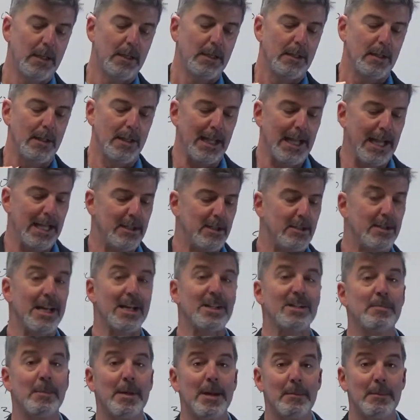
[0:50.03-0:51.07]
The land is
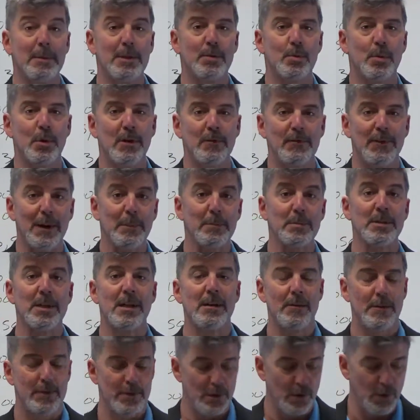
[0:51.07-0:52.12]
estimated to be twenty-five
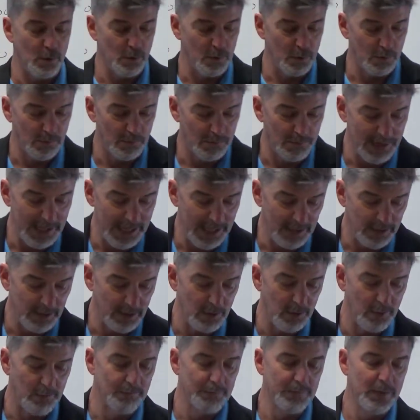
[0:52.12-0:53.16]
percent of the total
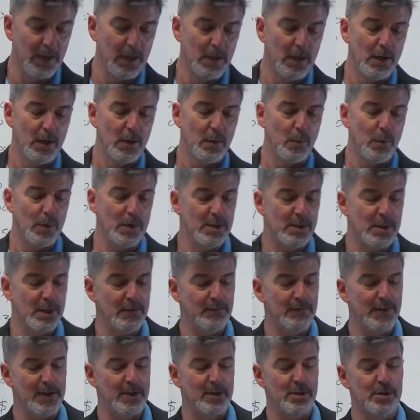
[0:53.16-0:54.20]
value. What is the
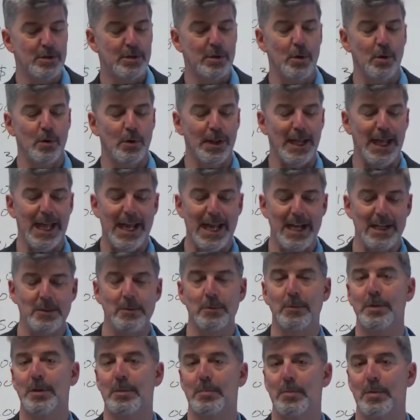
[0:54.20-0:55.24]
investor's total
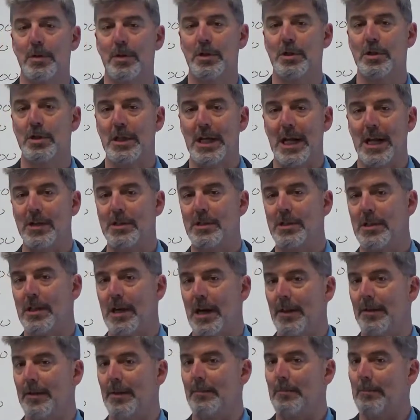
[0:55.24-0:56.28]
annual depreciation
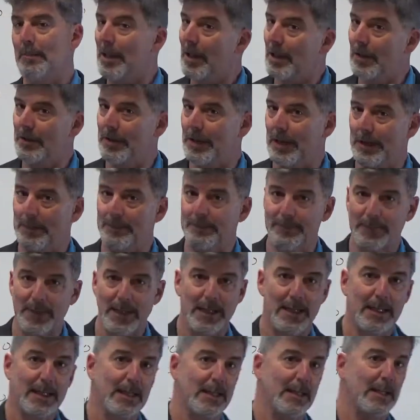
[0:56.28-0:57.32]
on the building?
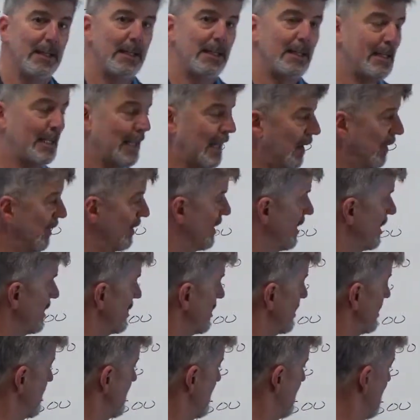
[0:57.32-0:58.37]
Now
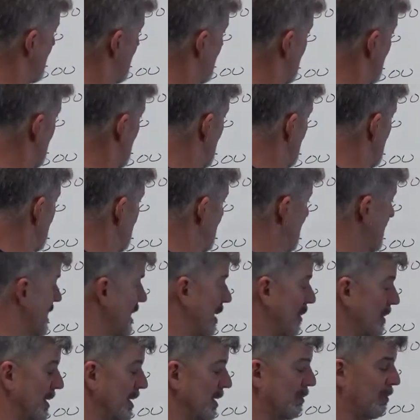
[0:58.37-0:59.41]
this is going to
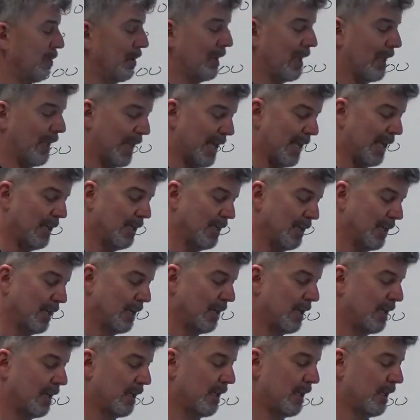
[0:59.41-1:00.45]
come into play.
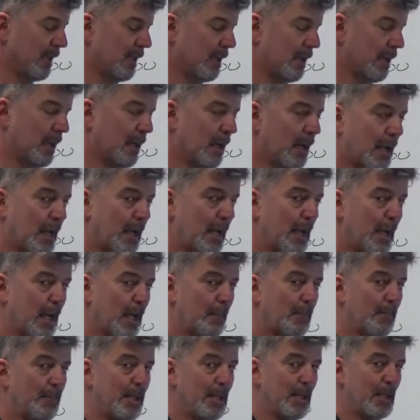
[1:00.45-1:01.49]

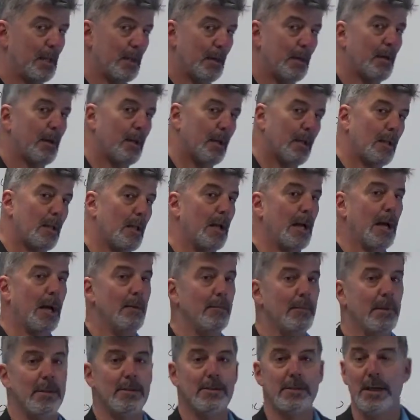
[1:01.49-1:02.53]
Uh, be, uh,
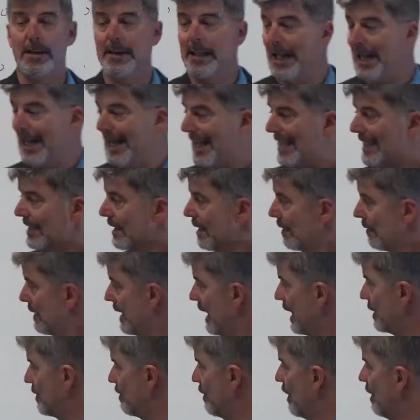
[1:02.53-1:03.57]
it's on the income
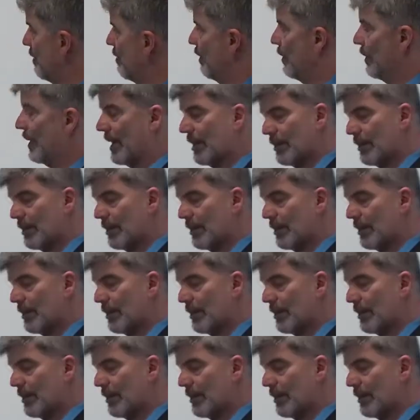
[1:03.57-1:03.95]
tax part, but what